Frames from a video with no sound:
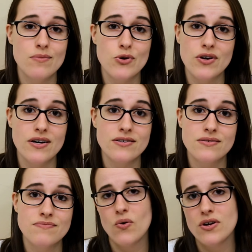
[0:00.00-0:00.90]
them or
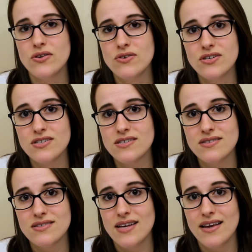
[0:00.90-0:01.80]
not. Or you could
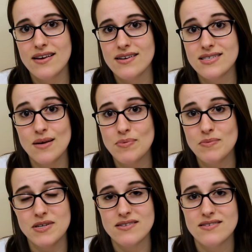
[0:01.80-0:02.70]
just take a
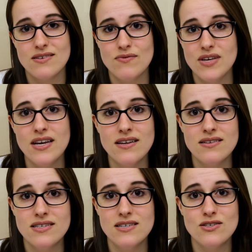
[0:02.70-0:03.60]
supplement, a
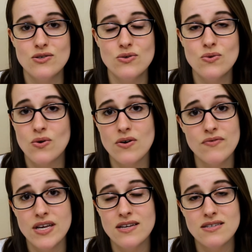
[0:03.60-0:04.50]
vegan D2 or
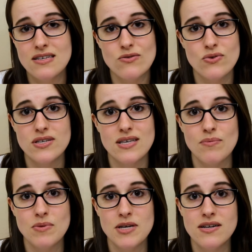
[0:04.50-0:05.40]
vegan D3
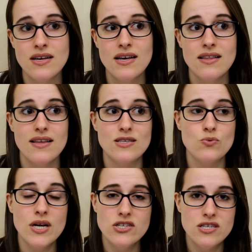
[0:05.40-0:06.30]
supplement that's
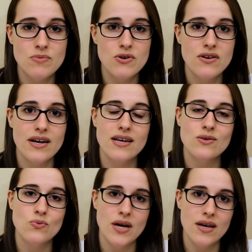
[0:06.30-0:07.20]
way cheaper
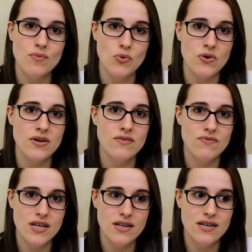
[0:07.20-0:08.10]
and way more
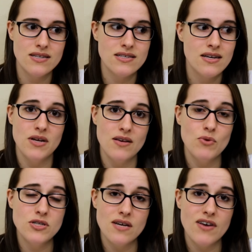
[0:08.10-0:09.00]
convenient. Many
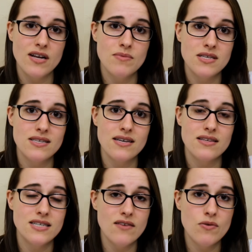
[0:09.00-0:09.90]
multivitamins like
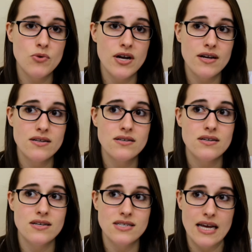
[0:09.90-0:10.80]
the Deva brand
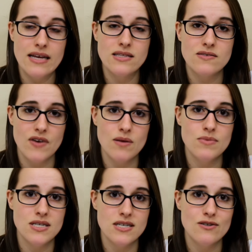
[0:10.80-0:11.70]
contains
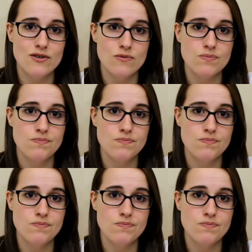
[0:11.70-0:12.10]
vitamin D2.